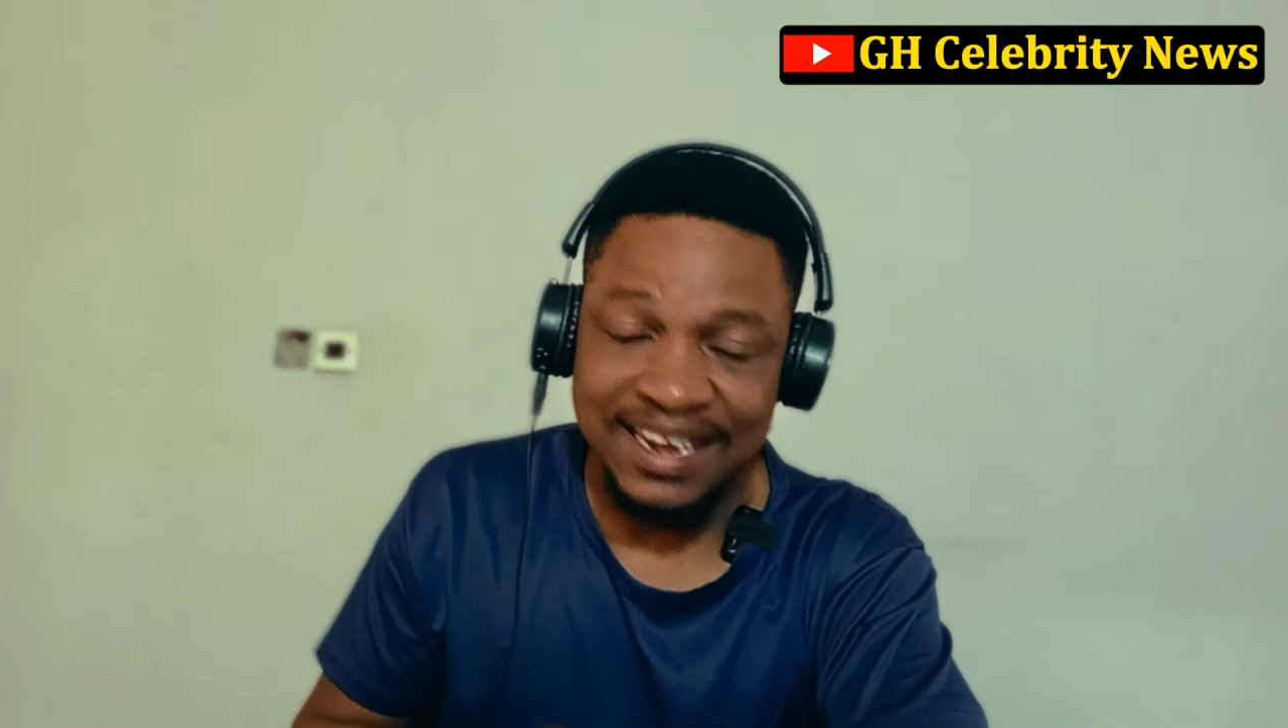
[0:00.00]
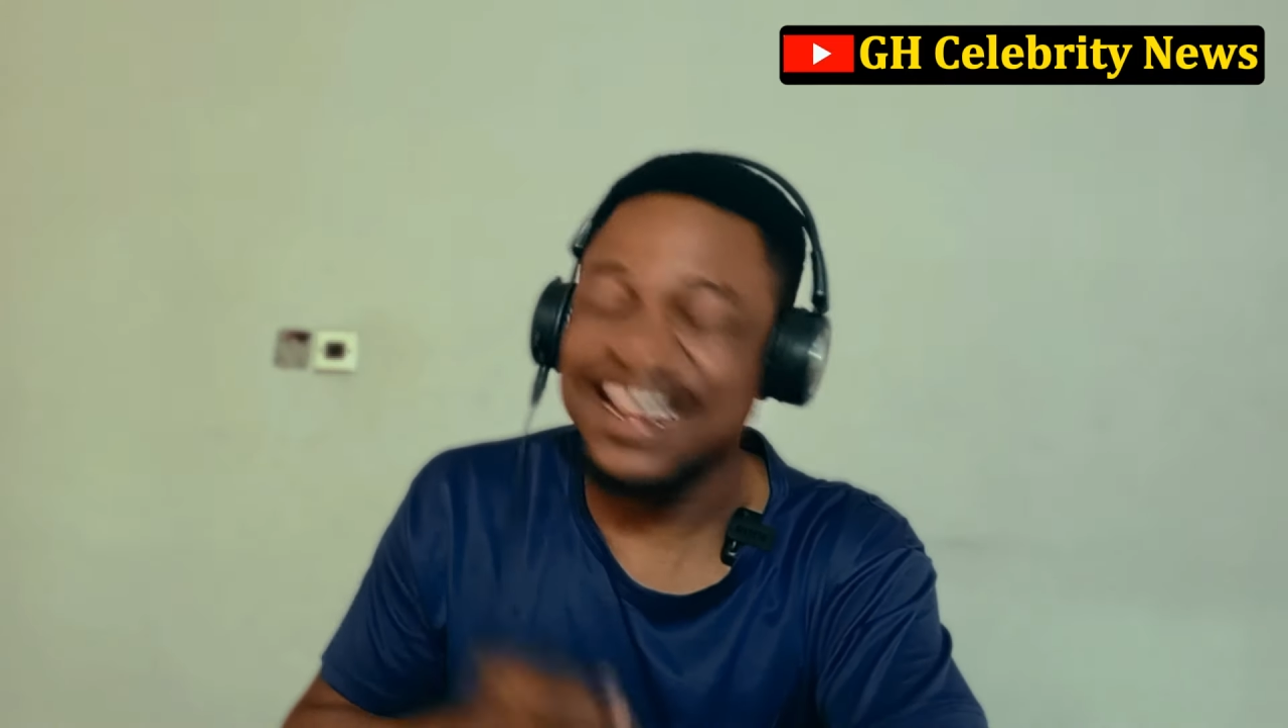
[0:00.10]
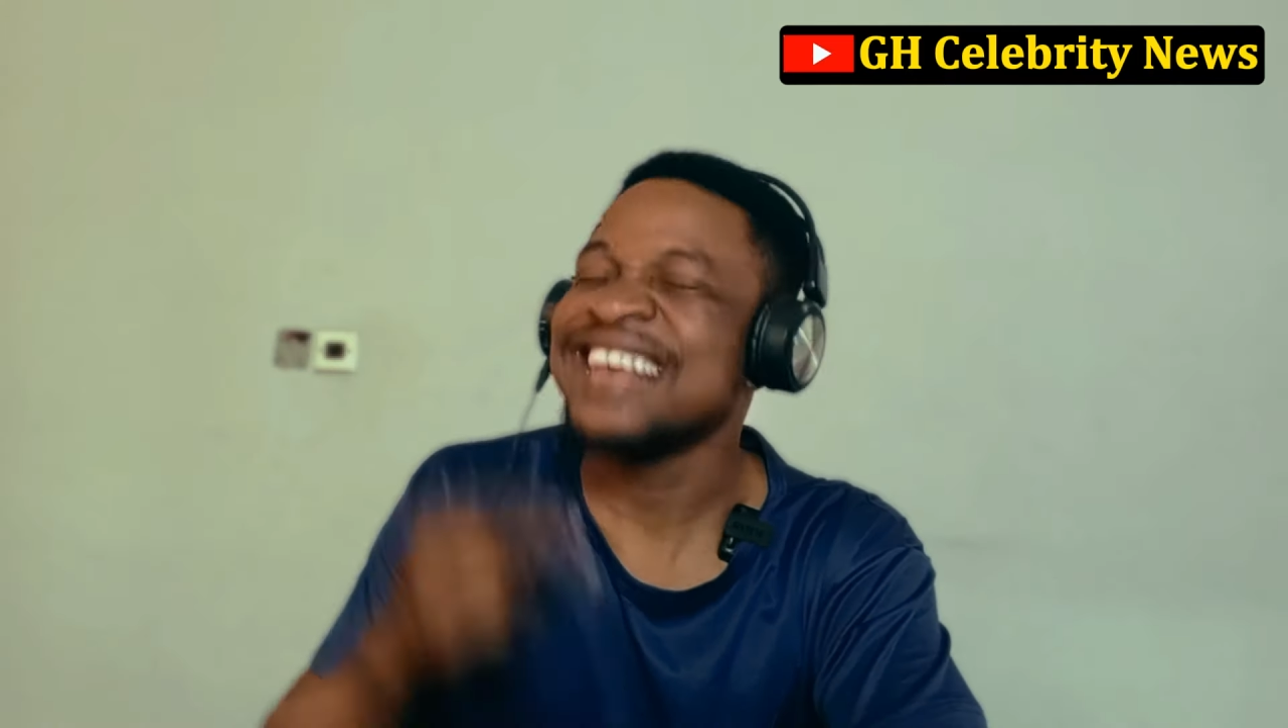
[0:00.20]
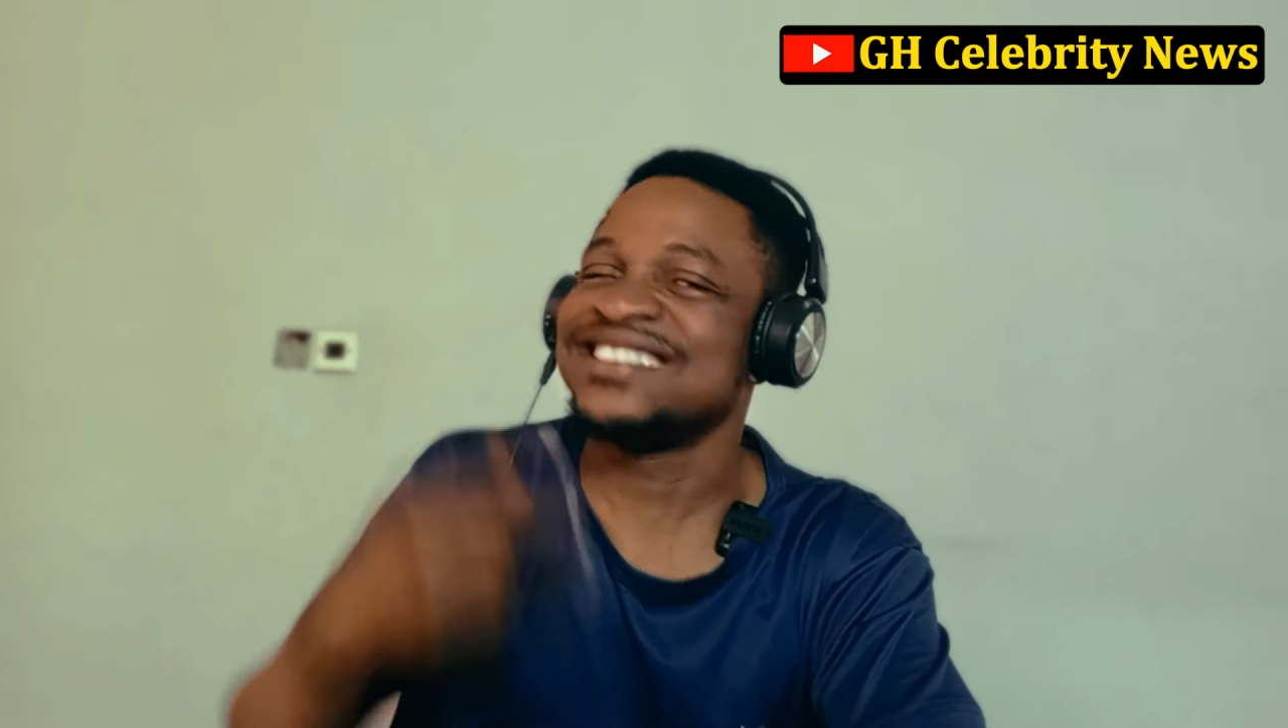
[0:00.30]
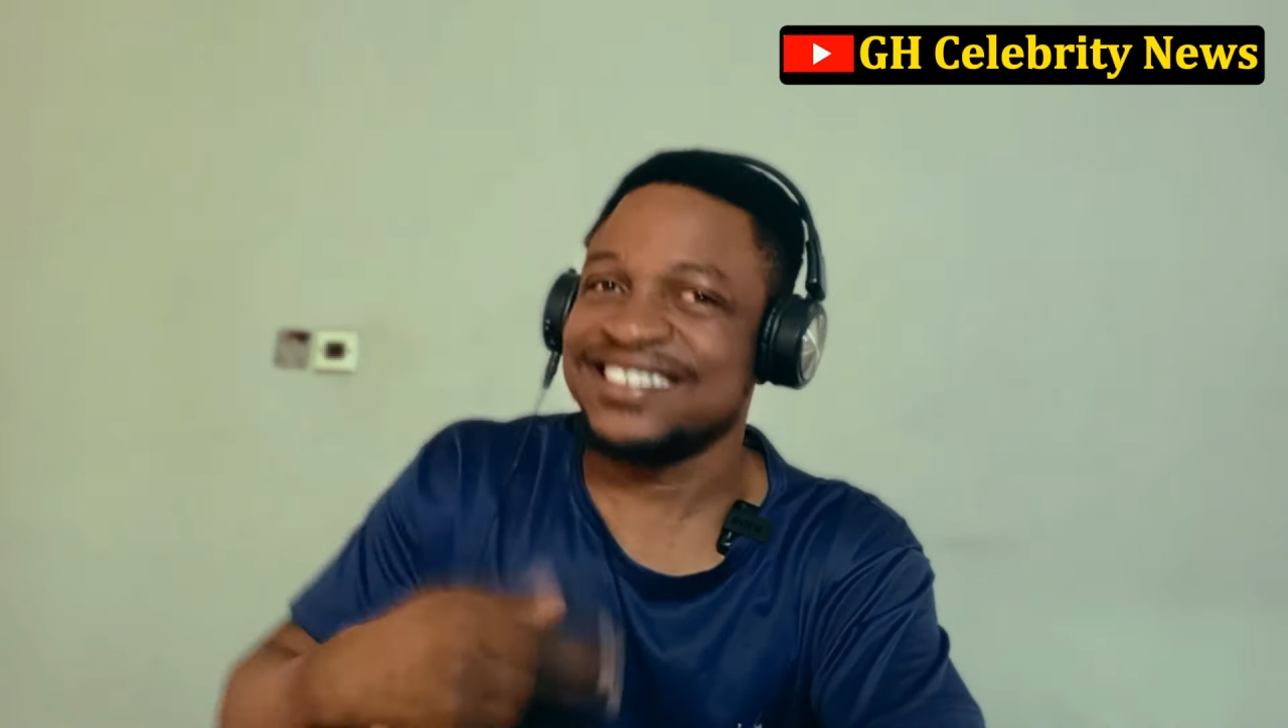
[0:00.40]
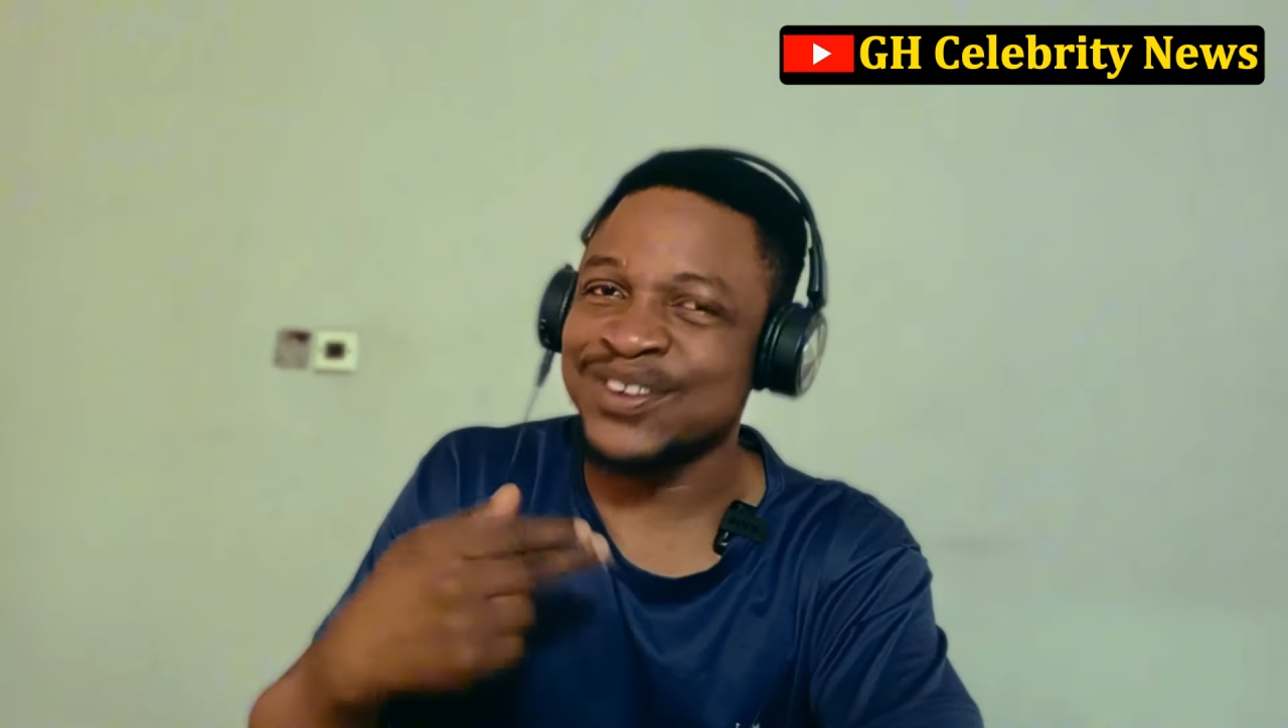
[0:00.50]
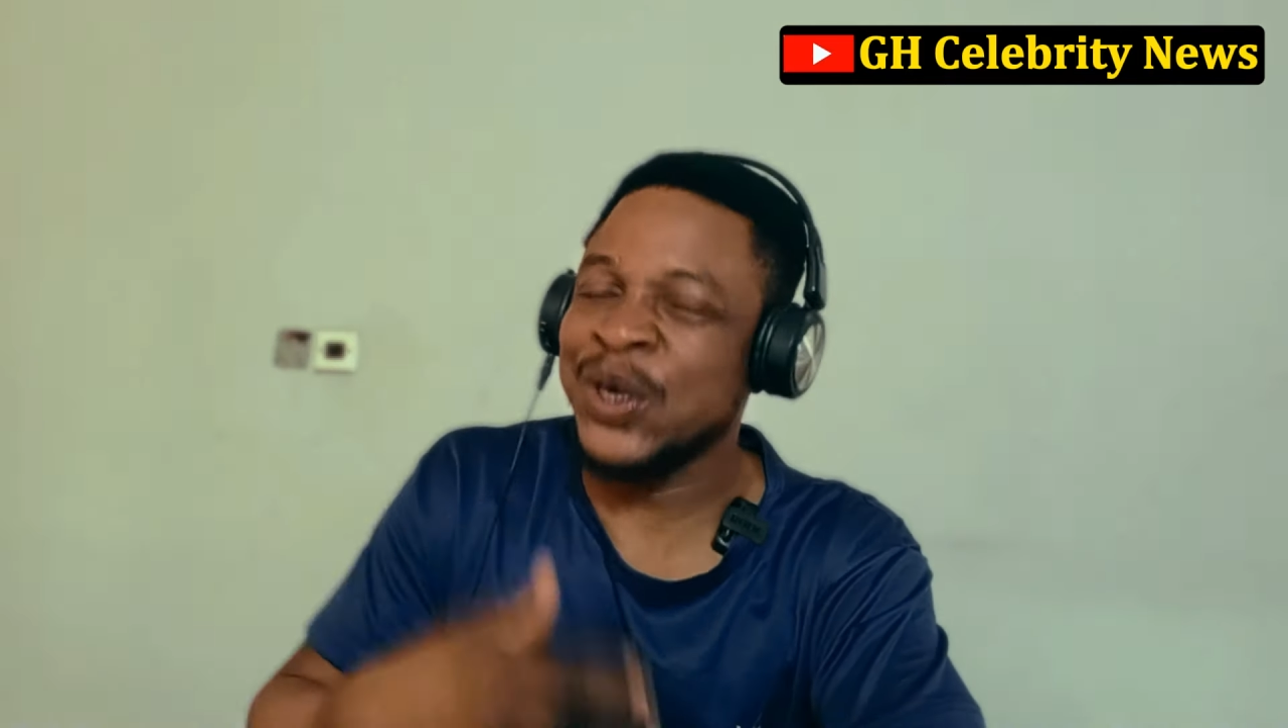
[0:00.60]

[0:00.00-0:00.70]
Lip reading: Let's